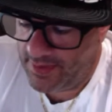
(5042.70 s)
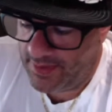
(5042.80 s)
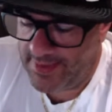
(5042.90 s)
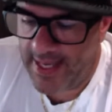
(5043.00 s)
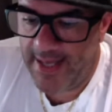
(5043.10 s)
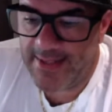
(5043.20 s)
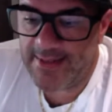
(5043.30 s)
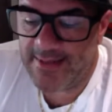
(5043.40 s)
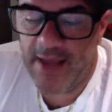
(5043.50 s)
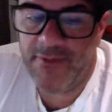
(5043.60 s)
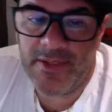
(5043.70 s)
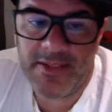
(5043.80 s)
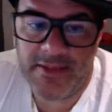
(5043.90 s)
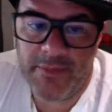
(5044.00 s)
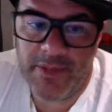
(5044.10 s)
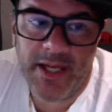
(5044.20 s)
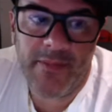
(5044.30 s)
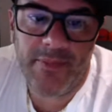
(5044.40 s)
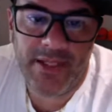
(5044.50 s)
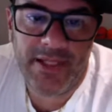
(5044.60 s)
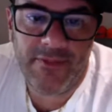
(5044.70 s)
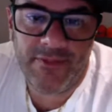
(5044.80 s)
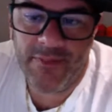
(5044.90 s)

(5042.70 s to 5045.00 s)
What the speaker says: That is definitely something I believe,